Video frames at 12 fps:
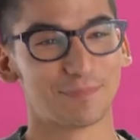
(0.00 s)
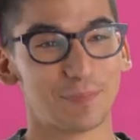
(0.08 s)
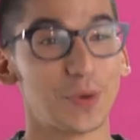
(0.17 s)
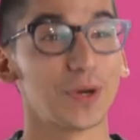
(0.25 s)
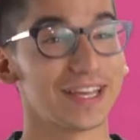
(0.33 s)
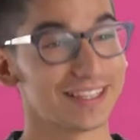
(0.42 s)

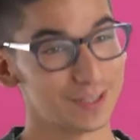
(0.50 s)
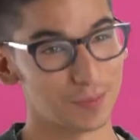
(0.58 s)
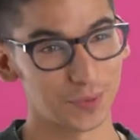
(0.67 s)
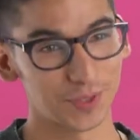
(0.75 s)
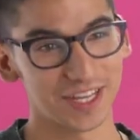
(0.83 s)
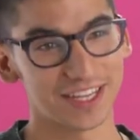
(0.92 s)
put into
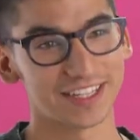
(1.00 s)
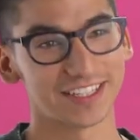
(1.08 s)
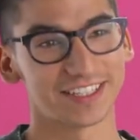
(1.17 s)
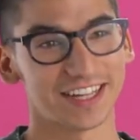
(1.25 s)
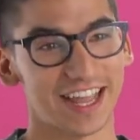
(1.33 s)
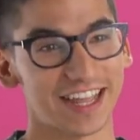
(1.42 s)

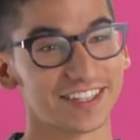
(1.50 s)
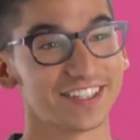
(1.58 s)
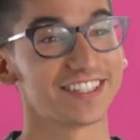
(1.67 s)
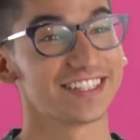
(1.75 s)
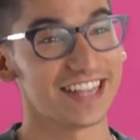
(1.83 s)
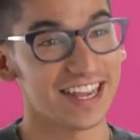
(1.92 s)
place and
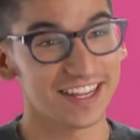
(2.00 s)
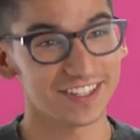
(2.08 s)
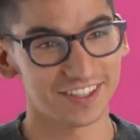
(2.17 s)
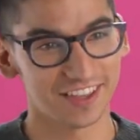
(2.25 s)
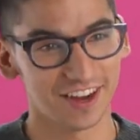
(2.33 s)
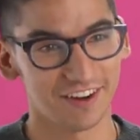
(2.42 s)

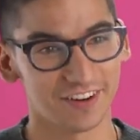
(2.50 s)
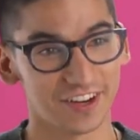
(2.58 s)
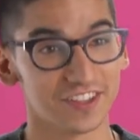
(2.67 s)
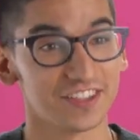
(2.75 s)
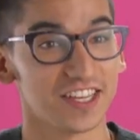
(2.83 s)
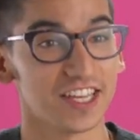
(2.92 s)
stays there,
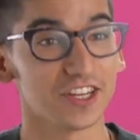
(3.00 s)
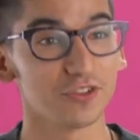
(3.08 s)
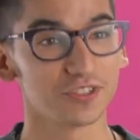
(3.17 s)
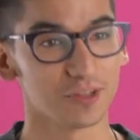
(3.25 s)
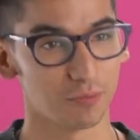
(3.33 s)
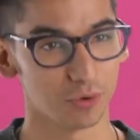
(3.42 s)

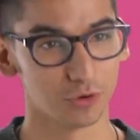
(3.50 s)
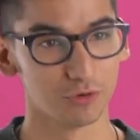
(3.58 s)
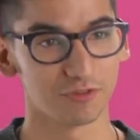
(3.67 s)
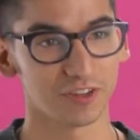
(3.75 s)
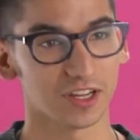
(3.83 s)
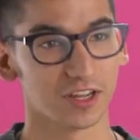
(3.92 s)
continues
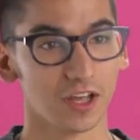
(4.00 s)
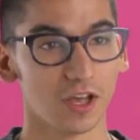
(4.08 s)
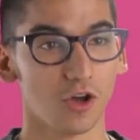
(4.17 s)
improving.